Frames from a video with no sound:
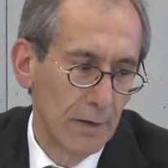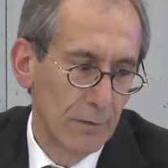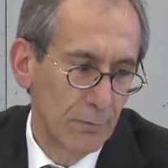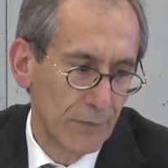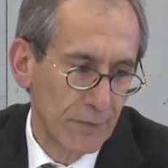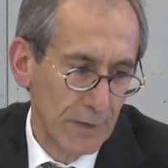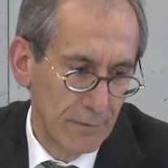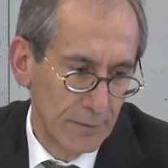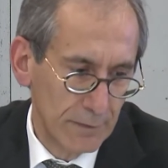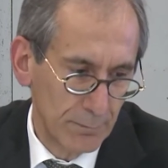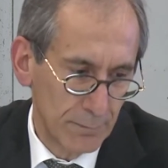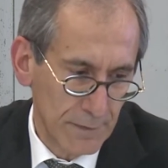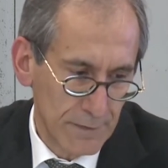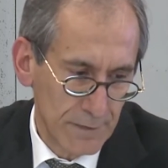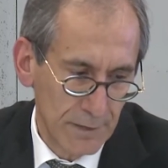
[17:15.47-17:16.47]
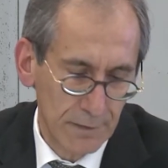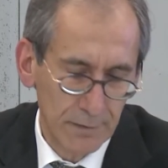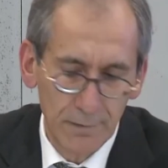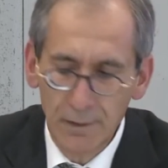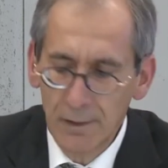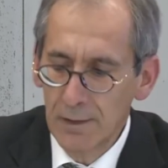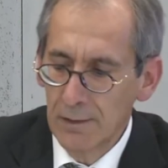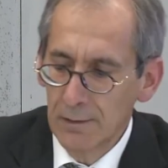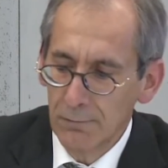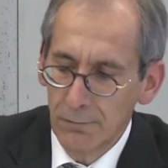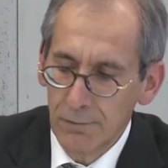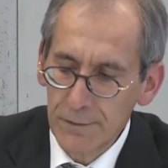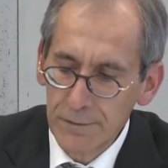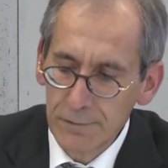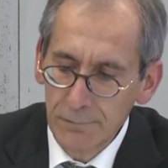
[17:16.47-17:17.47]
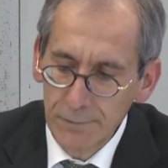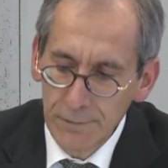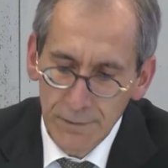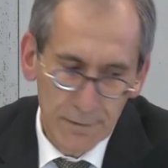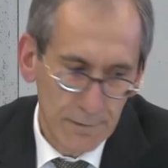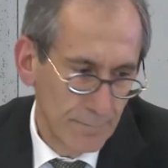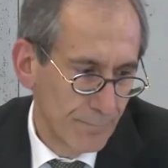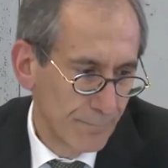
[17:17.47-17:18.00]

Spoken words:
to 70%. Also there